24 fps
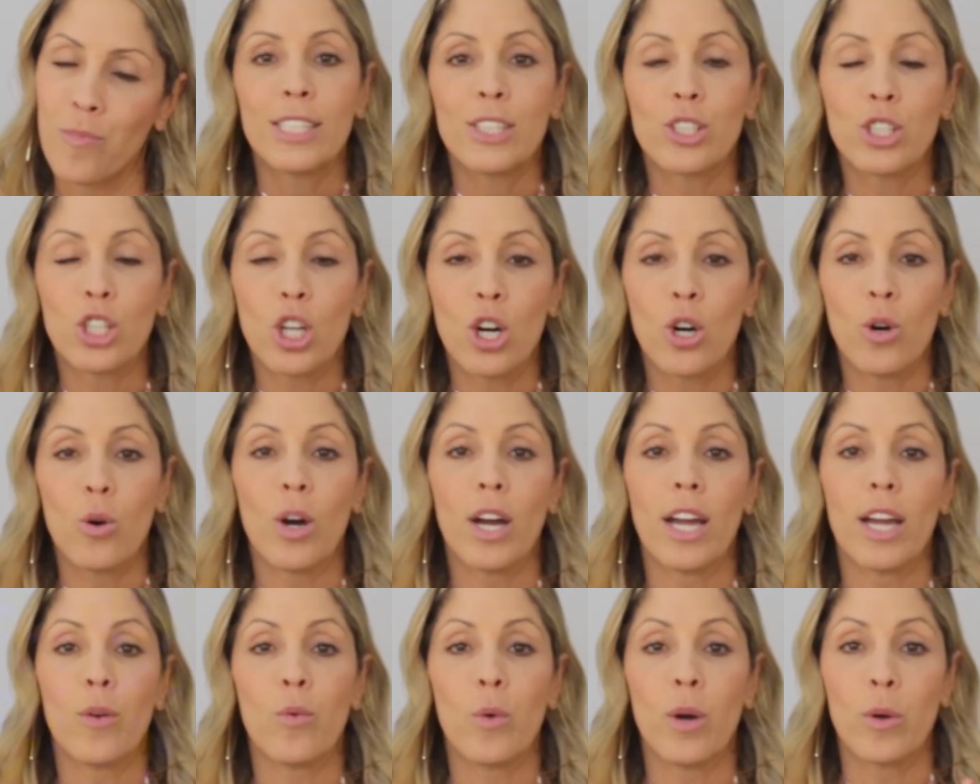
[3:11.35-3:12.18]

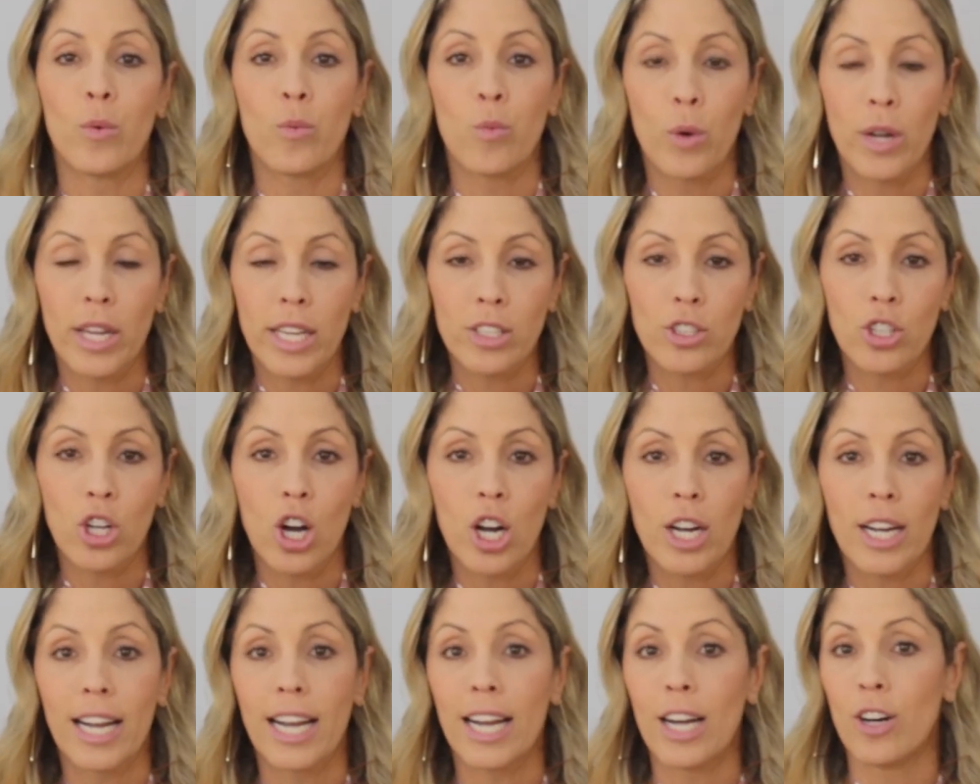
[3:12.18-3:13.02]
So when we
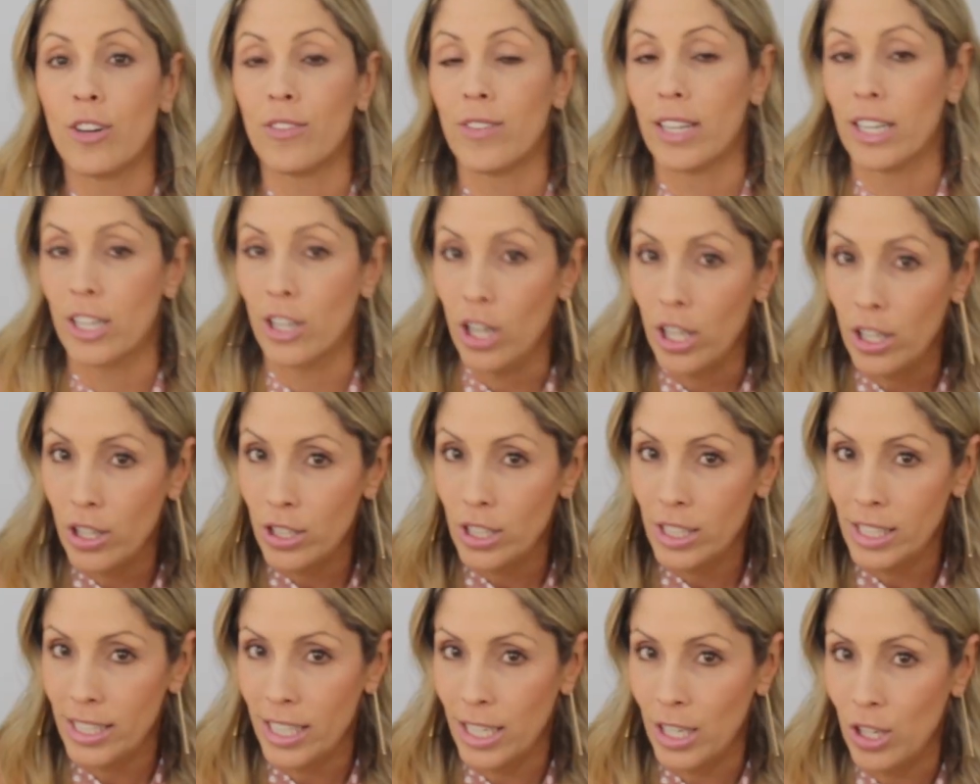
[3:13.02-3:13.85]
talk of another
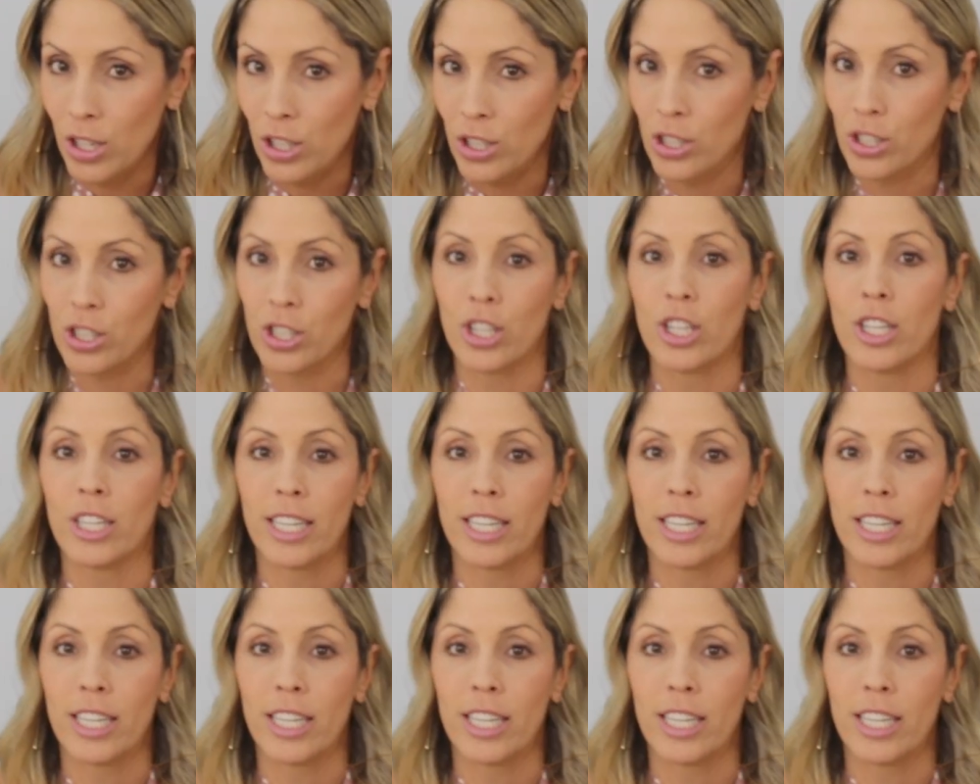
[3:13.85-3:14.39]
skin concern